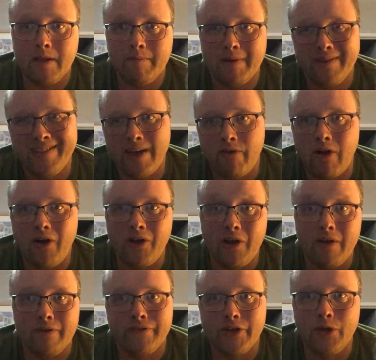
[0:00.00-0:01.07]
There
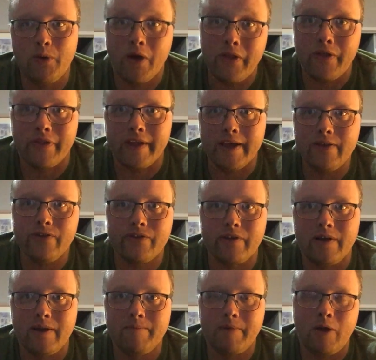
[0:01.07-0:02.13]
are a few other things.
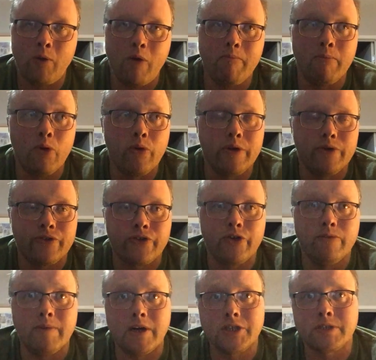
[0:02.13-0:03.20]
I won't bore you
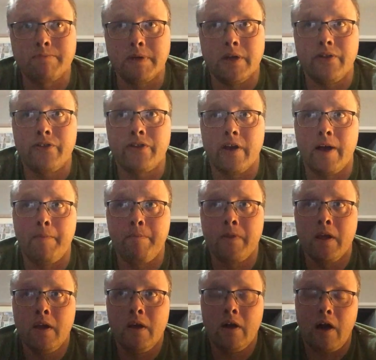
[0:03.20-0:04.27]
too much, but
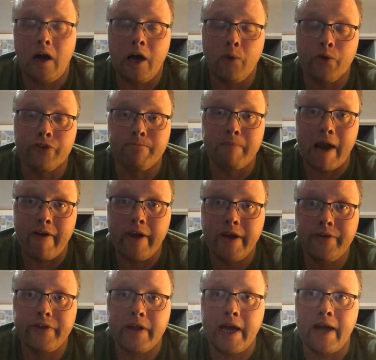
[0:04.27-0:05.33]
I was
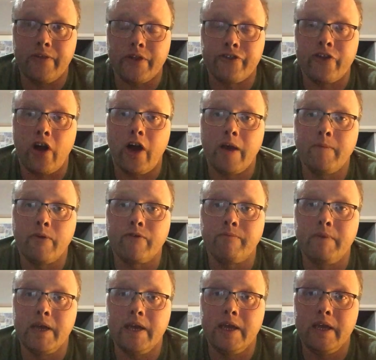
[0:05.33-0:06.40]
married at the time of
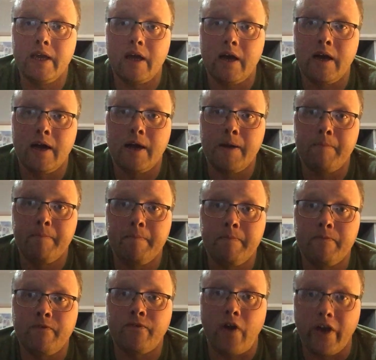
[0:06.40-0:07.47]
me
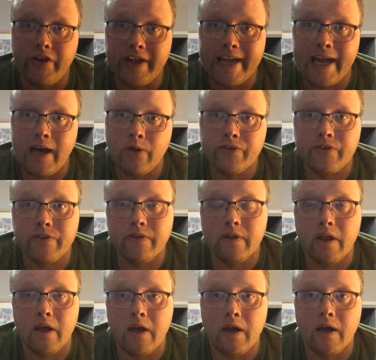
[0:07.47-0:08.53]
finding out.
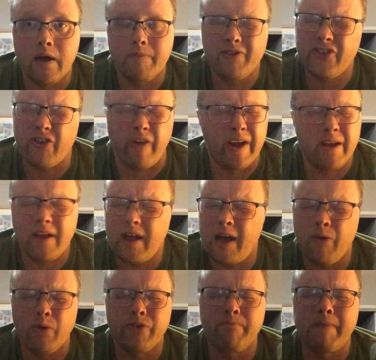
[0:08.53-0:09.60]
I
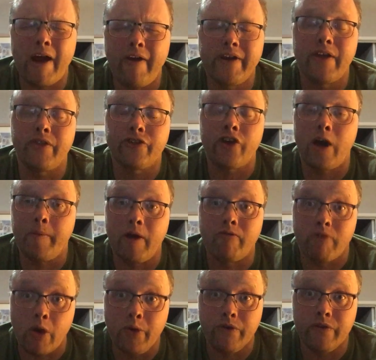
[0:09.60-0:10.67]
was married at the time I
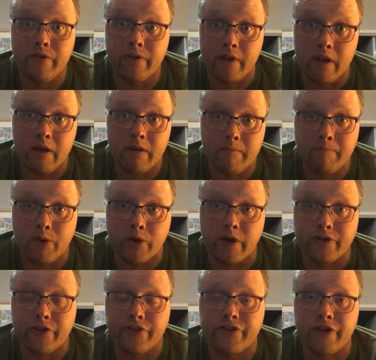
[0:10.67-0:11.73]
wrote the book I
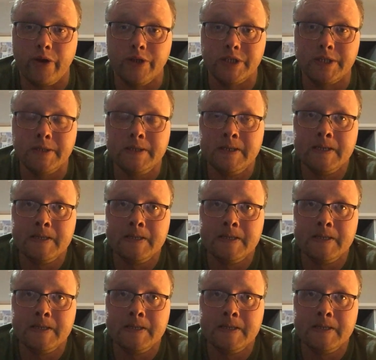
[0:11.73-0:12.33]
just showed you.